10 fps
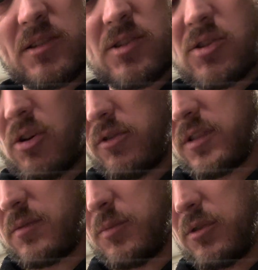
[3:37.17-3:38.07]
so
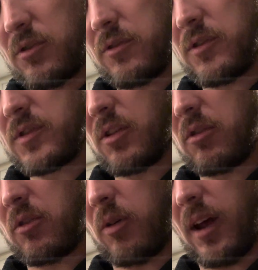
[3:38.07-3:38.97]
smooth, so
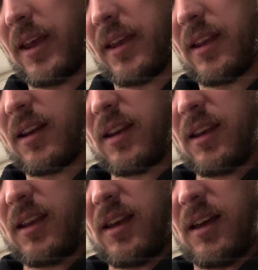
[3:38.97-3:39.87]
quiet.
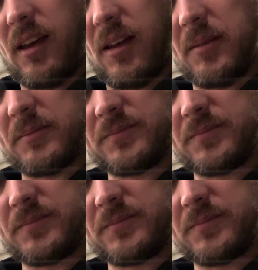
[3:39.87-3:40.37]
Yeah,